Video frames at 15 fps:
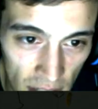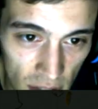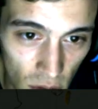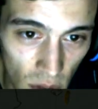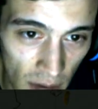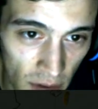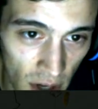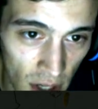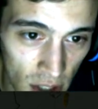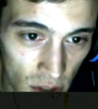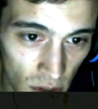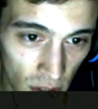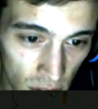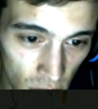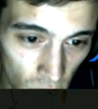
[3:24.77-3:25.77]
All the other
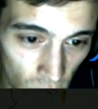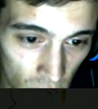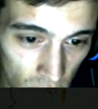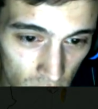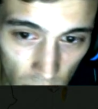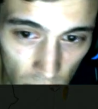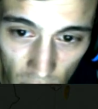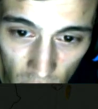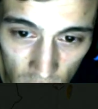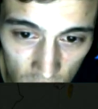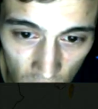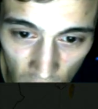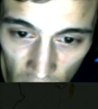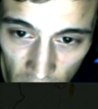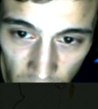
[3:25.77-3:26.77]
countries are talking to me. Austria,
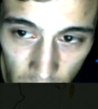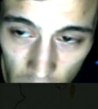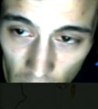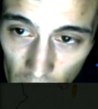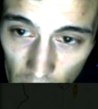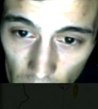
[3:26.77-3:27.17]
Hungary